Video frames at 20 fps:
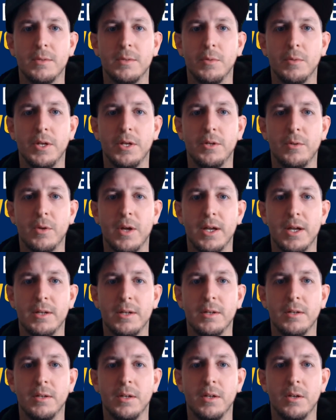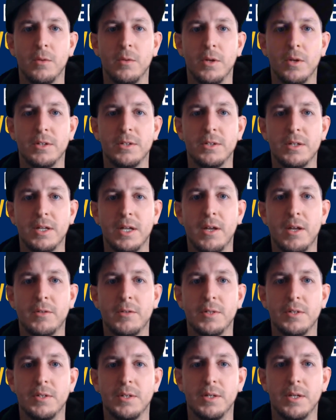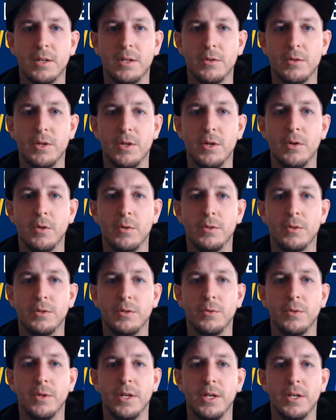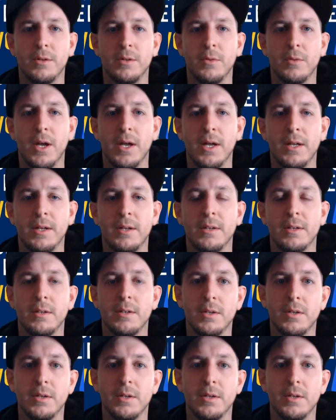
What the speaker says: ReadWriteOnce allows a single node to read and write.